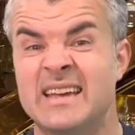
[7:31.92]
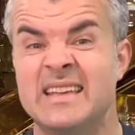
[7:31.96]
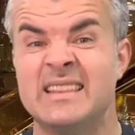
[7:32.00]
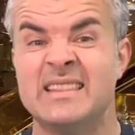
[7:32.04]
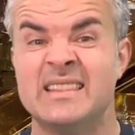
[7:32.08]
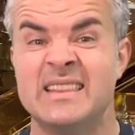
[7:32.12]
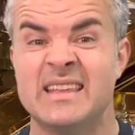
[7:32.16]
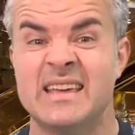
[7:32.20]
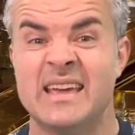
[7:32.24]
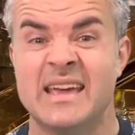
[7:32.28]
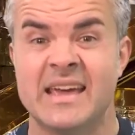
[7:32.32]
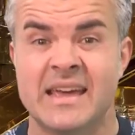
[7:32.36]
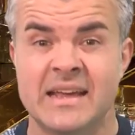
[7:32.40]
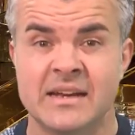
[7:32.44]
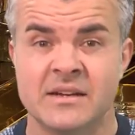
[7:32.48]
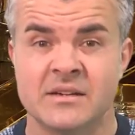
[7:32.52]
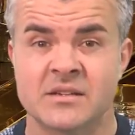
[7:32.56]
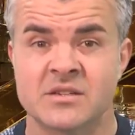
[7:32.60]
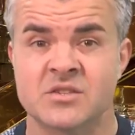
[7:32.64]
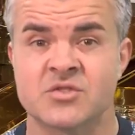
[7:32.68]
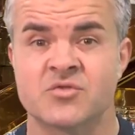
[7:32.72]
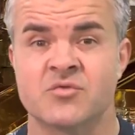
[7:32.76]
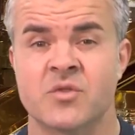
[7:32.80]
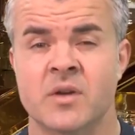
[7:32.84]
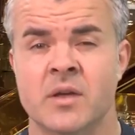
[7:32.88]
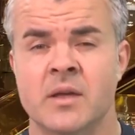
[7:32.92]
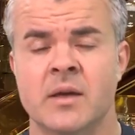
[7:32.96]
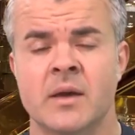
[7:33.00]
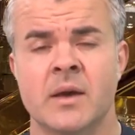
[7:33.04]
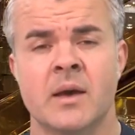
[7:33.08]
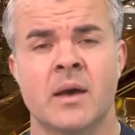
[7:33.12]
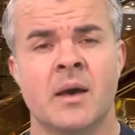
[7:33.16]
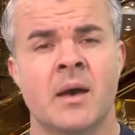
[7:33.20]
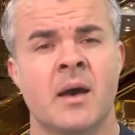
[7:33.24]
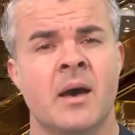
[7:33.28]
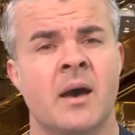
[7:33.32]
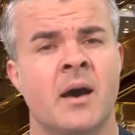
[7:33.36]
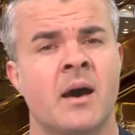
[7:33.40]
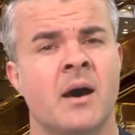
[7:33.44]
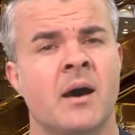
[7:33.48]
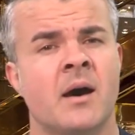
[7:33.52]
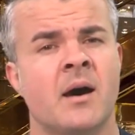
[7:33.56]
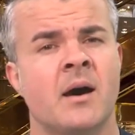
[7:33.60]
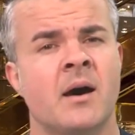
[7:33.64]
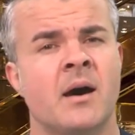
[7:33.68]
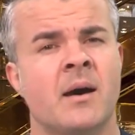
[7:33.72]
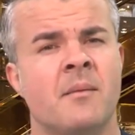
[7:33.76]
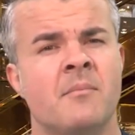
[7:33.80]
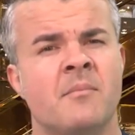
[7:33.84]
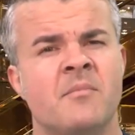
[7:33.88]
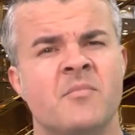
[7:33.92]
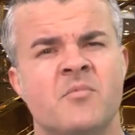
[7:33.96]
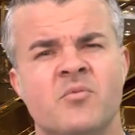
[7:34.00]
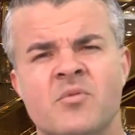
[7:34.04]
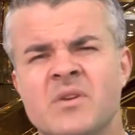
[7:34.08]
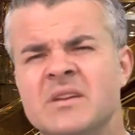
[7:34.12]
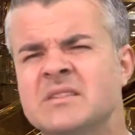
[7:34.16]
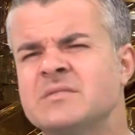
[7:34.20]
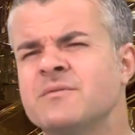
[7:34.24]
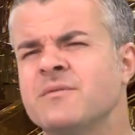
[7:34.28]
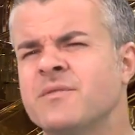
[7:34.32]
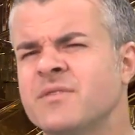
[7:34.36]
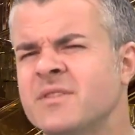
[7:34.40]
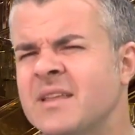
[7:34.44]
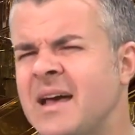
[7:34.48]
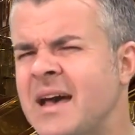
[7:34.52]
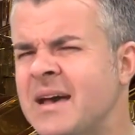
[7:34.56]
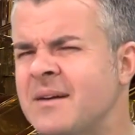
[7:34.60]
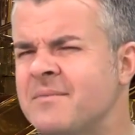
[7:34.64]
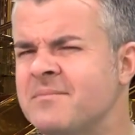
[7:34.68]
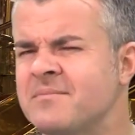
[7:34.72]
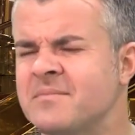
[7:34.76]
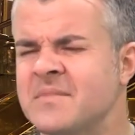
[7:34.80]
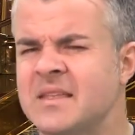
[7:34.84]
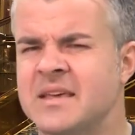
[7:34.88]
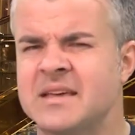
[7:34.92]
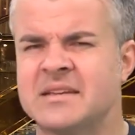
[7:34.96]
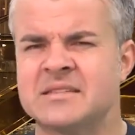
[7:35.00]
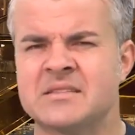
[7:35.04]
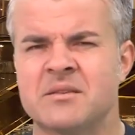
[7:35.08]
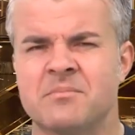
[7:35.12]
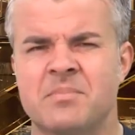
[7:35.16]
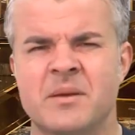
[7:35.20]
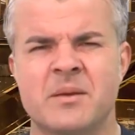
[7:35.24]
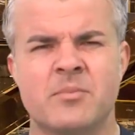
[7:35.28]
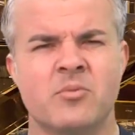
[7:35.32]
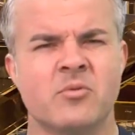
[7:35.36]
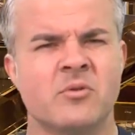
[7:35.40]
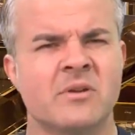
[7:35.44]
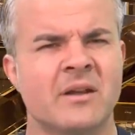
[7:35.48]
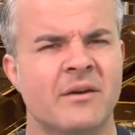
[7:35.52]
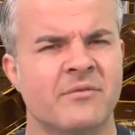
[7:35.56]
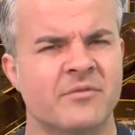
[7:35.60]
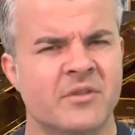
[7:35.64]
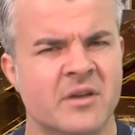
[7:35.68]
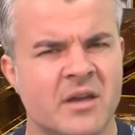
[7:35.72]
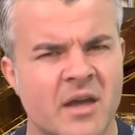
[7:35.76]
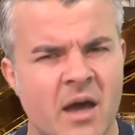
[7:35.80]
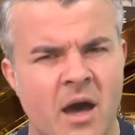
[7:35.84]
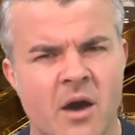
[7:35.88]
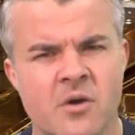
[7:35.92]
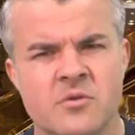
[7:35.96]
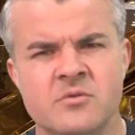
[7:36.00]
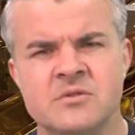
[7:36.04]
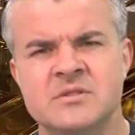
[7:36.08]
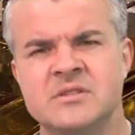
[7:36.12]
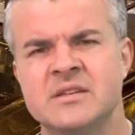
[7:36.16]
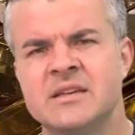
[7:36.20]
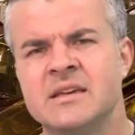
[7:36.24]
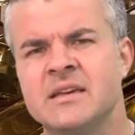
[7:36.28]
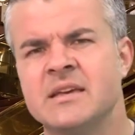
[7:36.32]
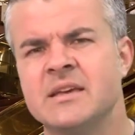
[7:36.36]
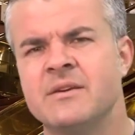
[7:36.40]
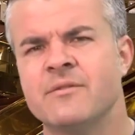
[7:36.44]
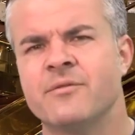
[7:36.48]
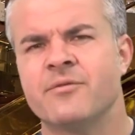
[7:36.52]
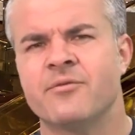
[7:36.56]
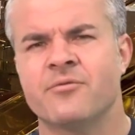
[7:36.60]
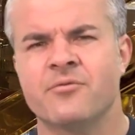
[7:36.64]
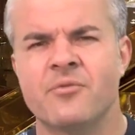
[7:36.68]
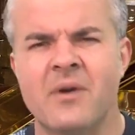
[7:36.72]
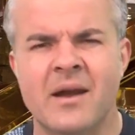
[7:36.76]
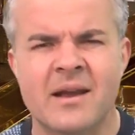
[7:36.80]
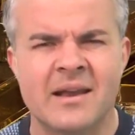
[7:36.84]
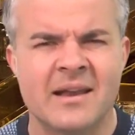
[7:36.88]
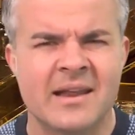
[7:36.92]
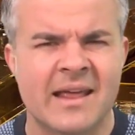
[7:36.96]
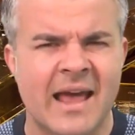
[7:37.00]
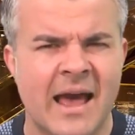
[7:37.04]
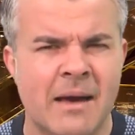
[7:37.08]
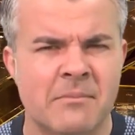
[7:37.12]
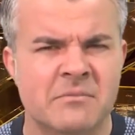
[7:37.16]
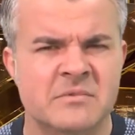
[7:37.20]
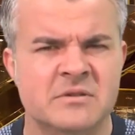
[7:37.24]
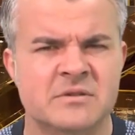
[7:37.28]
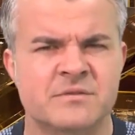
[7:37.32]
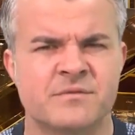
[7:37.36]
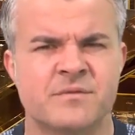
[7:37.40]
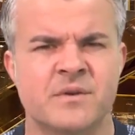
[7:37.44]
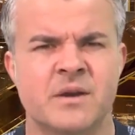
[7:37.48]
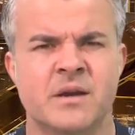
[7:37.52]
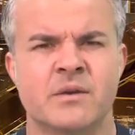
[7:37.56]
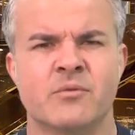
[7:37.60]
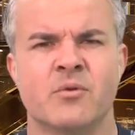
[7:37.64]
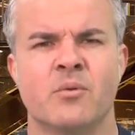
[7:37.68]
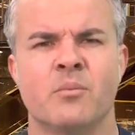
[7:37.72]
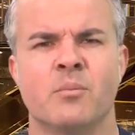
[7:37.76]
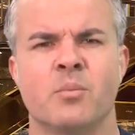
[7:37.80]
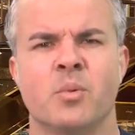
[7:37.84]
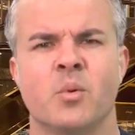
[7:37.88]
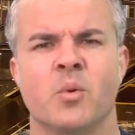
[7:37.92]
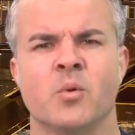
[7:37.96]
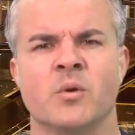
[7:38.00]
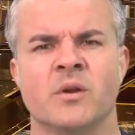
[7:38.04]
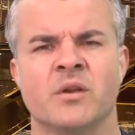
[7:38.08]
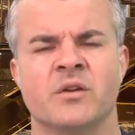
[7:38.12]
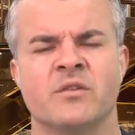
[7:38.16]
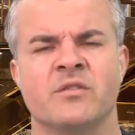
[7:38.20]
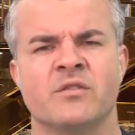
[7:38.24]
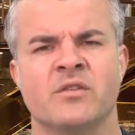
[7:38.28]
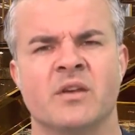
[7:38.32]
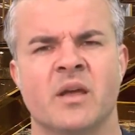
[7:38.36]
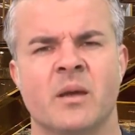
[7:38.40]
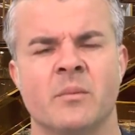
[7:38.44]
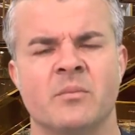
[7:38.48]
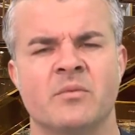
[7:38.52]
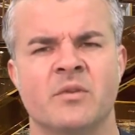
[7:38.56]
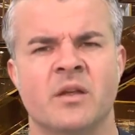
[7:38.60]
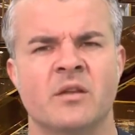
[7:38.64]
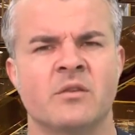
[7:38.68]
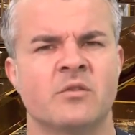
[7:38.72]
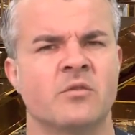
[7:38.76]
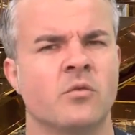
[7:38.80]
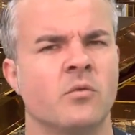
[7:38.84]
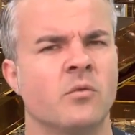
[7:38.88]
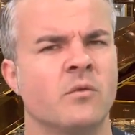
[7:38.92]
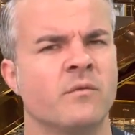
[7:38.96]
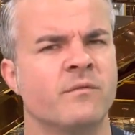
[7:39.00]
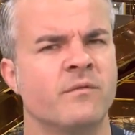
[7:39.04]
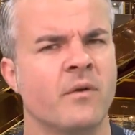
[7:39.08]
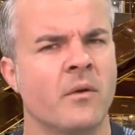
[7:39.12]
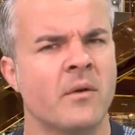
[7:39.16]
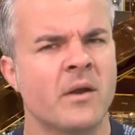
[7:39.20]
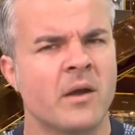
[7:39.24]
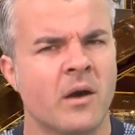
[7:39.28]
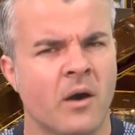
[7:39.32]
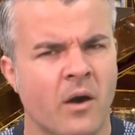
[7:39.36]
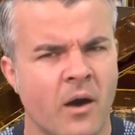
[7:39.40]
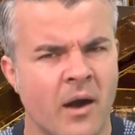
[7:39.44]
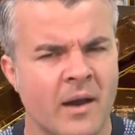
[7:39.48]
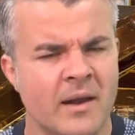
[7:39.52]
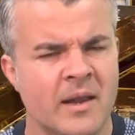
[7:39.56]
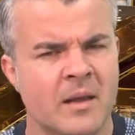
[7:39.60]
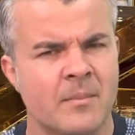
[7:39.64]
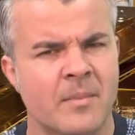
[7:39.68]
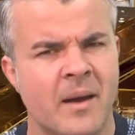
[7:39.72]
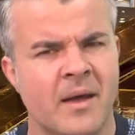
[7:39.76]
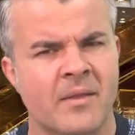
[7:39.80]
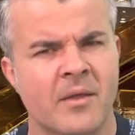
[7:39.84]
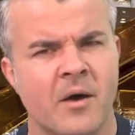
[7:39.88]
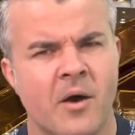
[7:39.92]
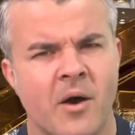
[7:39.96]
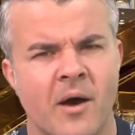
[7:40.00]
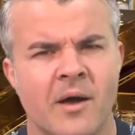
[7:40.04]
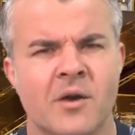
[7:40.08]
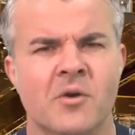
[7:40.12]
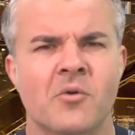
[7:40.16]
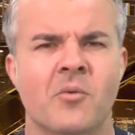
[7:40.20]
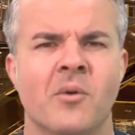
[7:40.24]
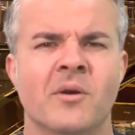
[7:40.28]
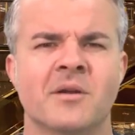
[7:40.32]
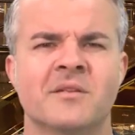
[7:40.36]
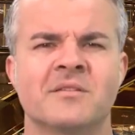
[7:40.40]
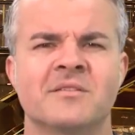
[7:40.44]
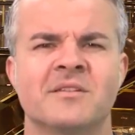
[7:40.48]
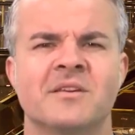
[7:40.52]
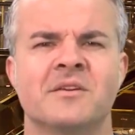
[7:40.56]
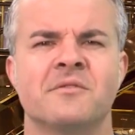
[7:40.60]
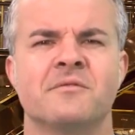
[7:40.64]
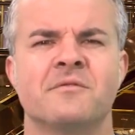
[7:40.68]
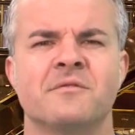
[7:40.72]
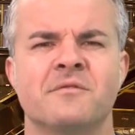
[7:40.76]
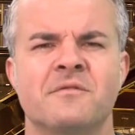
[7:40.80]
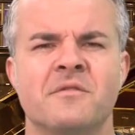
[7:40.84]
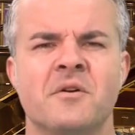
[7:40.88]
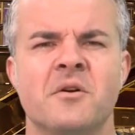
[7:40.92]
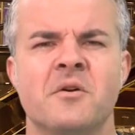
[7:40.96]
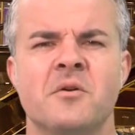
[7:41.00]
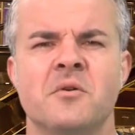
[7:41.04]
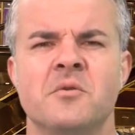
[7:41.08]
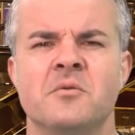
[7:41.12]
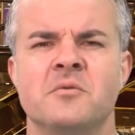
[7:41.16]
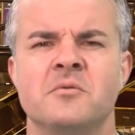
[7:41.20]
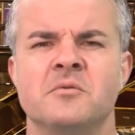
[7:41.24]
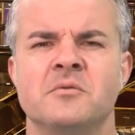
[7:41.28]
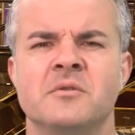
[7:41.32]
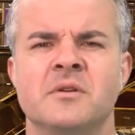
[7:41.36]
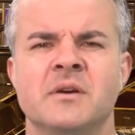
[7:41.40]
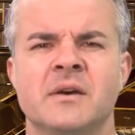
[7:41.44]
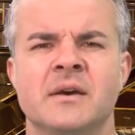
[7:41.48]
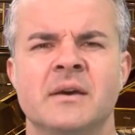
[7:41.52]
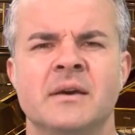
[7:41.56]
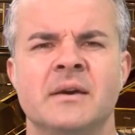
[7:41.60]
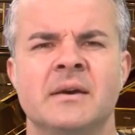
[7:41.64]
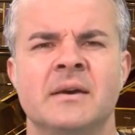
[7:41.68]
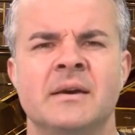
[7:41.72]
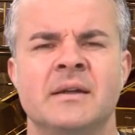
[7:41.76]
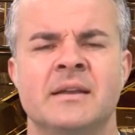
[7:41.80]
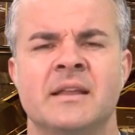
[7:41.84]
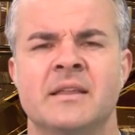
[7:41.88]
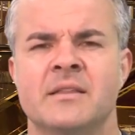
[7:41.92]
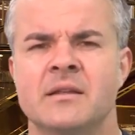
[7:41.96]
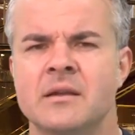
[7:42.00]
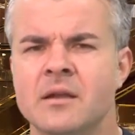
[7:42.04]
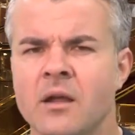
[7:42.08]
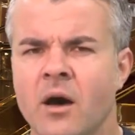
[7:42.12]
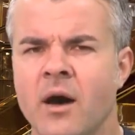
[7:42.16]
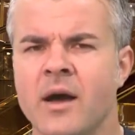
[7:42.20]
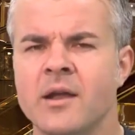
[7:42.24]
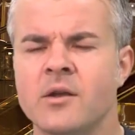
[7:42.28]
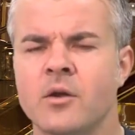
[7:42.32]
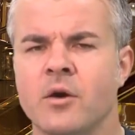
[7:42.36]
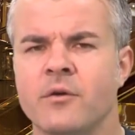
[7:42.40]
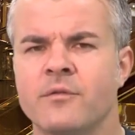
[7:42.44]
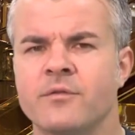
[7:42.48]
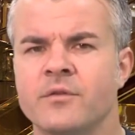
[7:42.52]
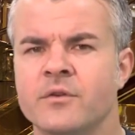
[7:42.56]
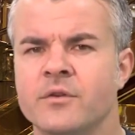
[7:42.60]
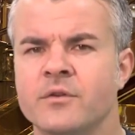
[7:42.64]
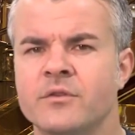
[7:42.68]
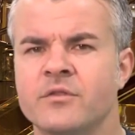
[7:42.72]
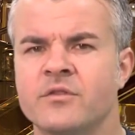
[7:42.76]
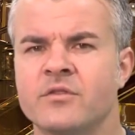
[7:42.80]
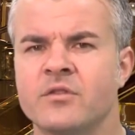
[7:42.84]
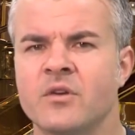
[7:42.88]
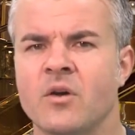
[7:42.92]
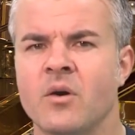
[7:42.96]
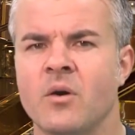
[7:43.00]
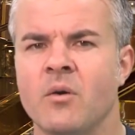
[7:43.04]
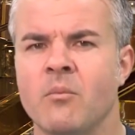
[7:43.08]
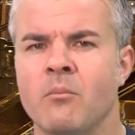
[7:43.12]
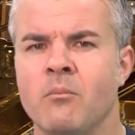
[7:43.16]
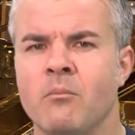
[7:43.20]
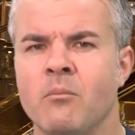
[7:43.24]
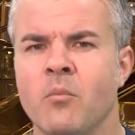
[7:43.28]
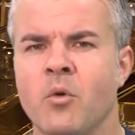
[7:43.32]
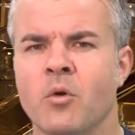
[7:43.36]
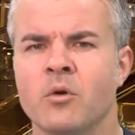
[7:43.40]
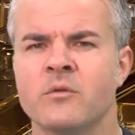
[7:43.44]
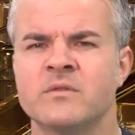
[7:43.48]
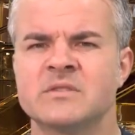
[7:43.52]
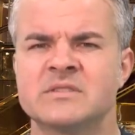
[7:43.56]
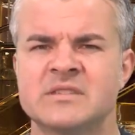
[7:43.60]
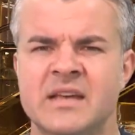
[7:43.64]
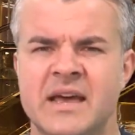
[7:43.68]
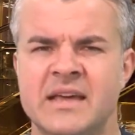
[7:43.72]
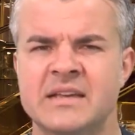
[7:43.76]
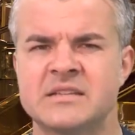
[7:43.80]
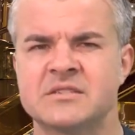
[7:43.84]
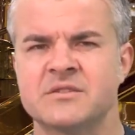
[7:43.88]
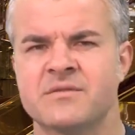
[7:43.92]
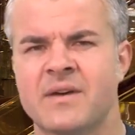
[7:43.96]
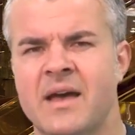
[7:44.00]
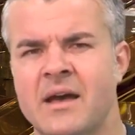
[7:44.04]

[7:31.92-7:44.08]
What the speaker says: in the industry. The reason for that is that people love the cosy, friendly atmosphere on board its ships and talk very highly about the high quality of food. Now, the line offers more of a taste of